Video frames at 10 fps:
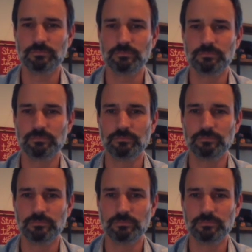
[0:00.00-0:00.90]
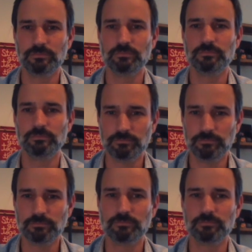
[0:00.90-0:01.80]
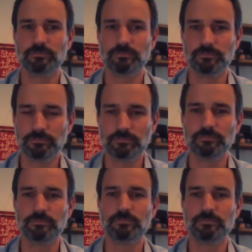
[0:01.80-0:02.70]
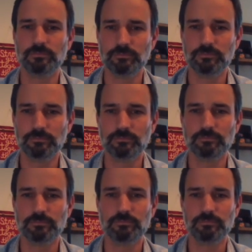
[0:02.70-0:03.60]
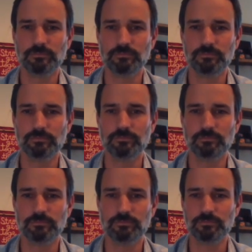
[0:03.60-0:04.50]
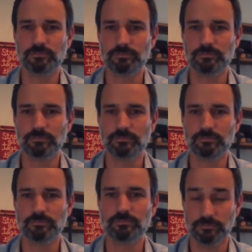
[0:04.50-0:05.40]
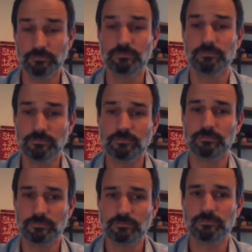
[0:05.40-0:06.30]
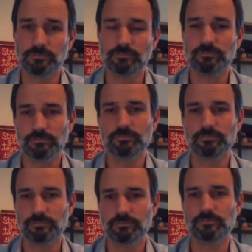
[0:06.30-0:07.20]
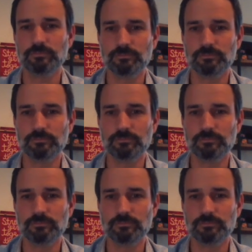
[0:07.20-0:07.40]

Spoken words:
[no speech]